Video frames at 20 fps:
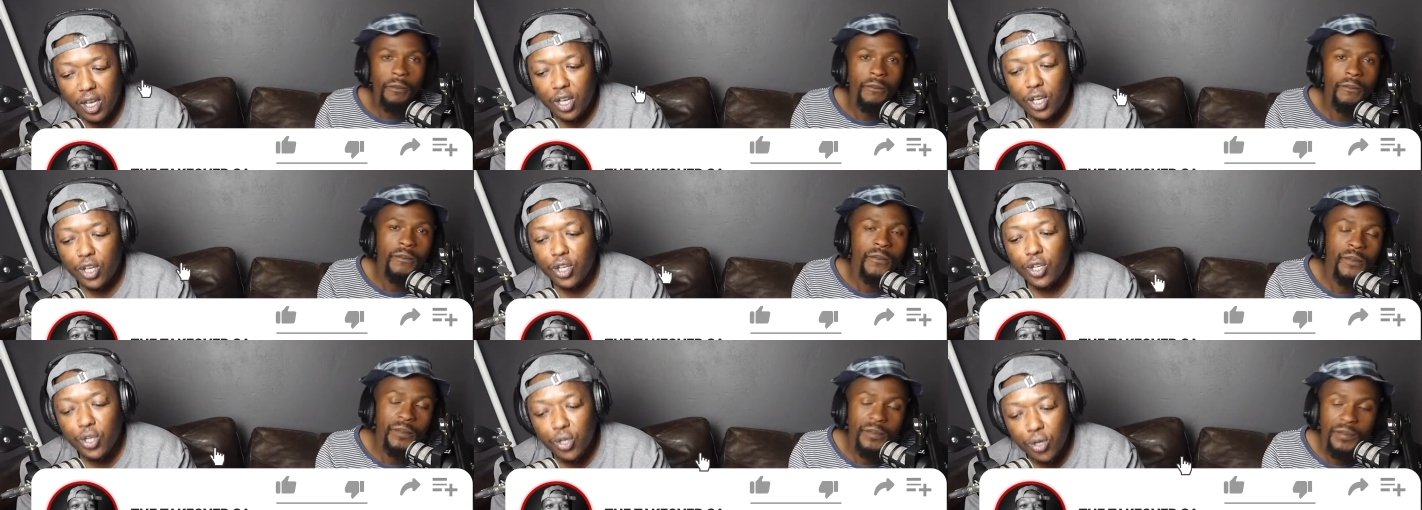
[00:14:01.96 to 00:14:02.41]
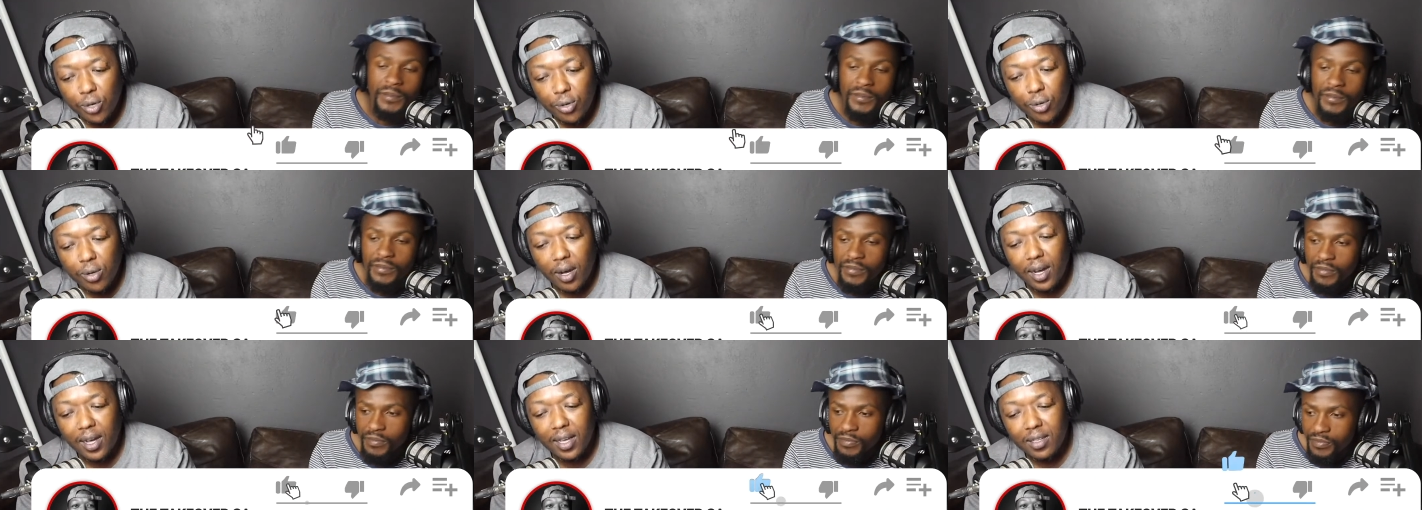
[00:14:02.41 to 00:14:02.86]

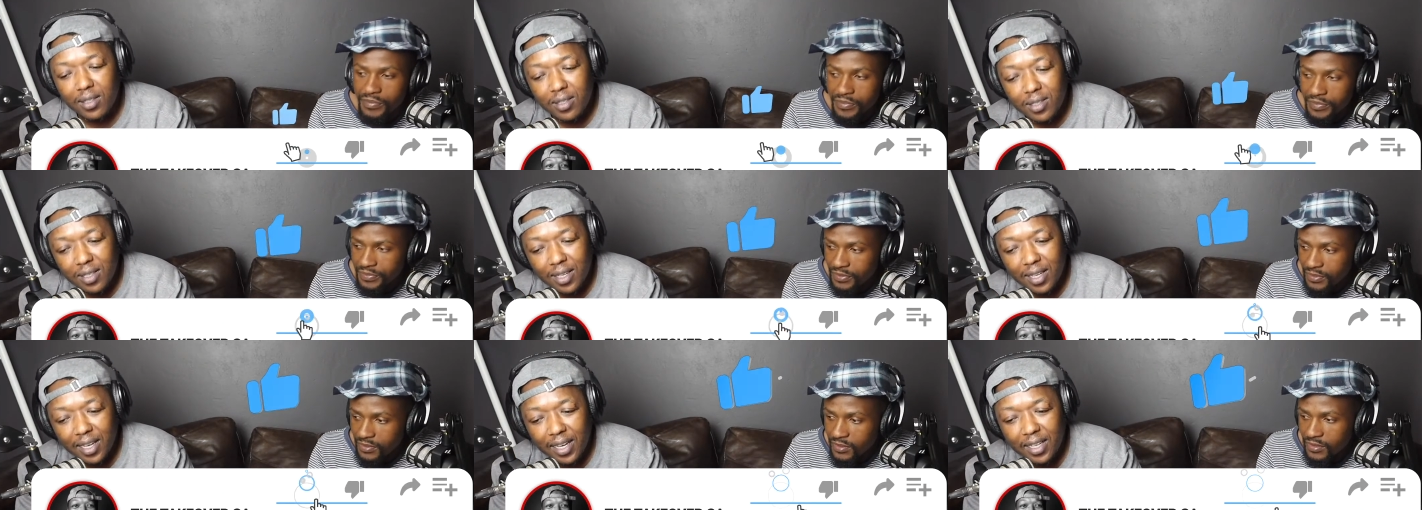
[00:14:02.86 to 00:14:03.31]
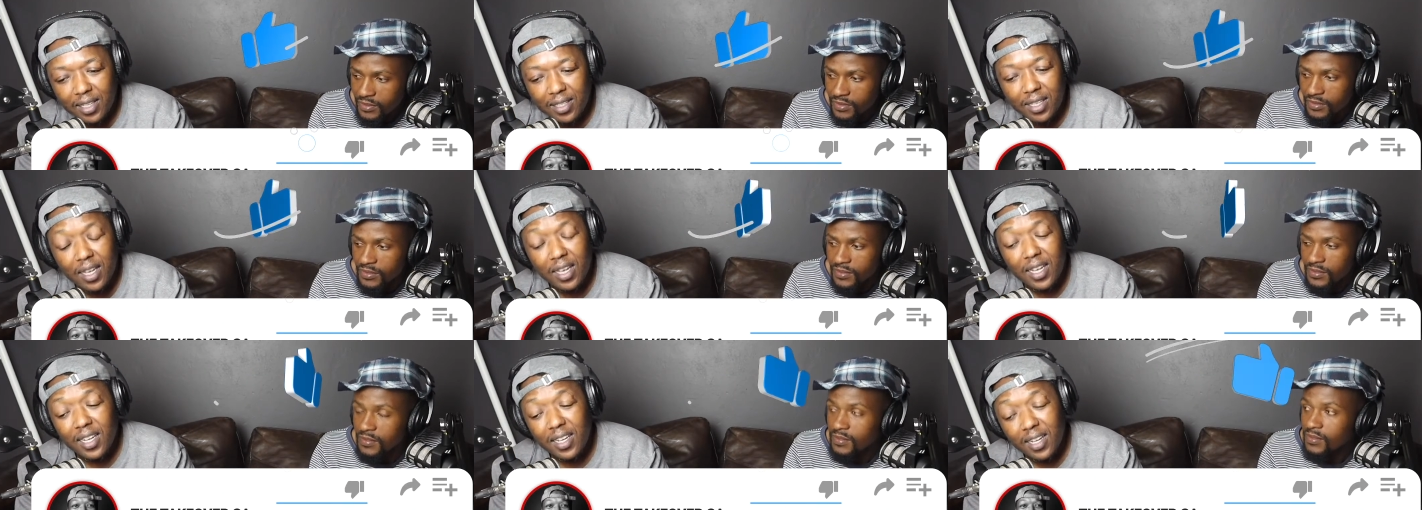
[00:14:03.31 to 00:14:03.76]
Speaker 1: You are
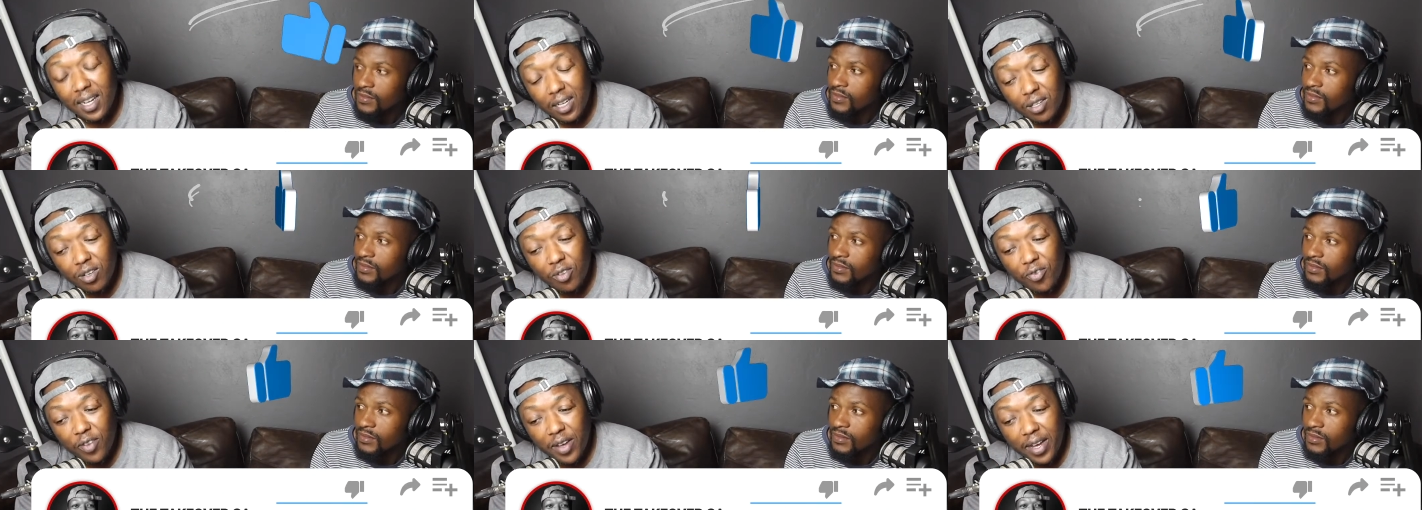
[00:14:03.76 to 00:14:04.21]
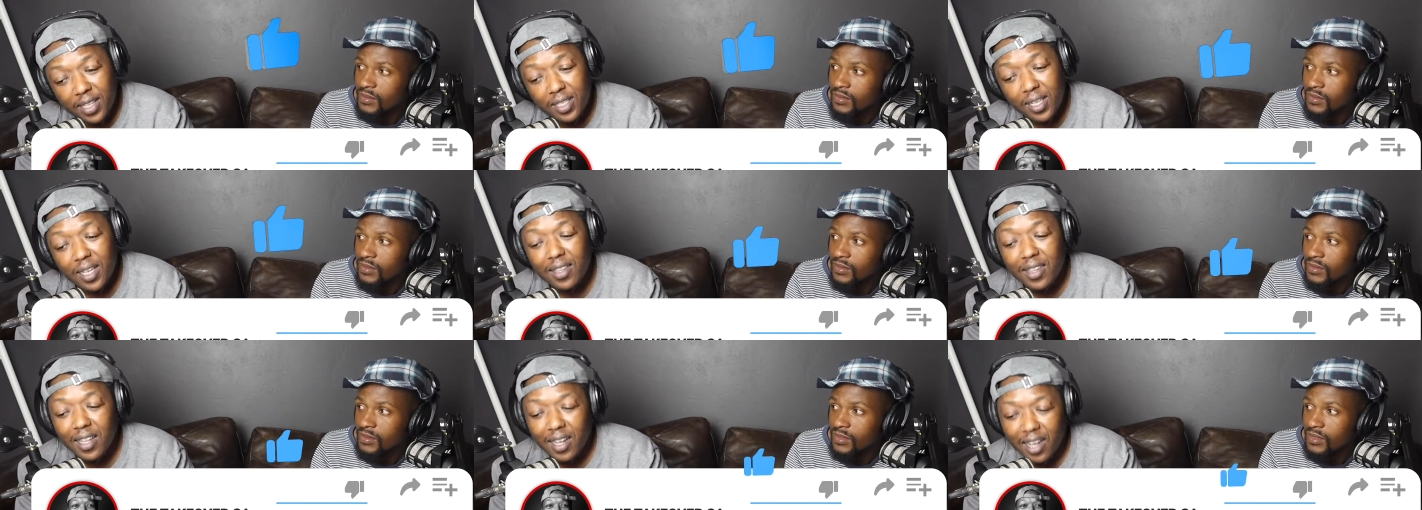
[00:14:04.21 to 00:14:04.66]
instigating. In actual fact, the